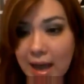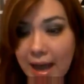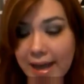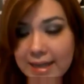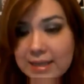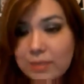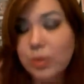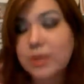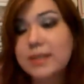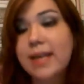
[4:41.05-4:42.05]
I
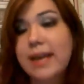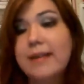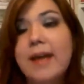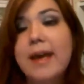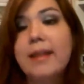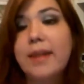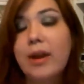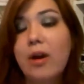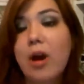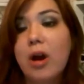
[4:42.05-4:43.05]
would say that
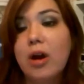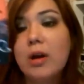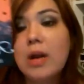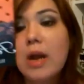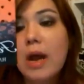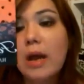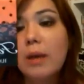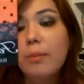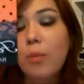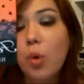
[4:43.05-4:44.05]
there are
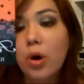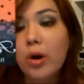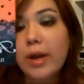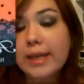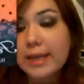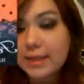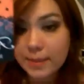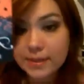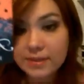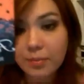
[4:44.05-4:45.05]
more
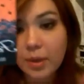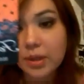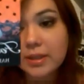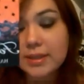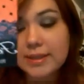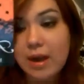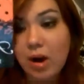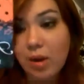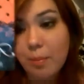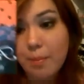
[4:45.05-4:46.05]
inexpensive products that are
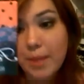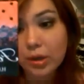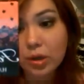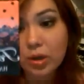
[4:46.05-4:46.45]
better